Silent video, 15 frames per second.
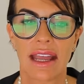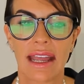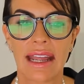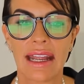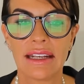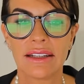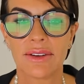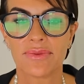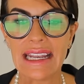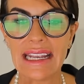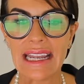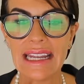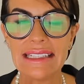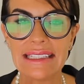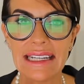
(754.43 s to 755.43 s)
And
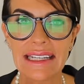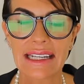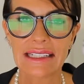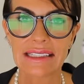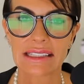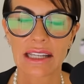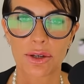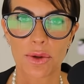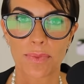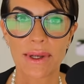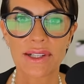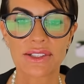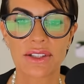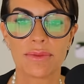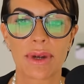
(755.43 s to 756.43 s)
it indicates that the
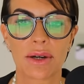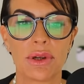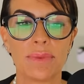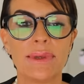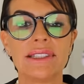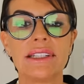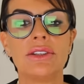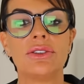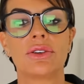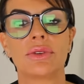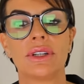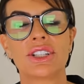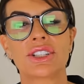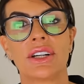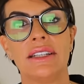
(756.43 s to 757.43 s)
person by repeating the
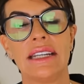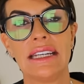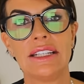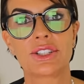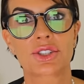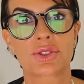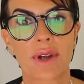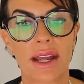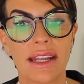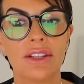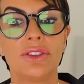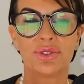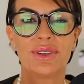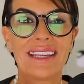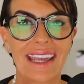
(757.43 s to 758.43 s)
question is
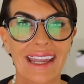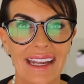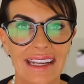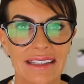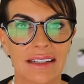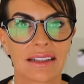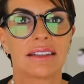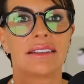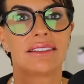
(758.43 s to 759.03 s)
trying to gain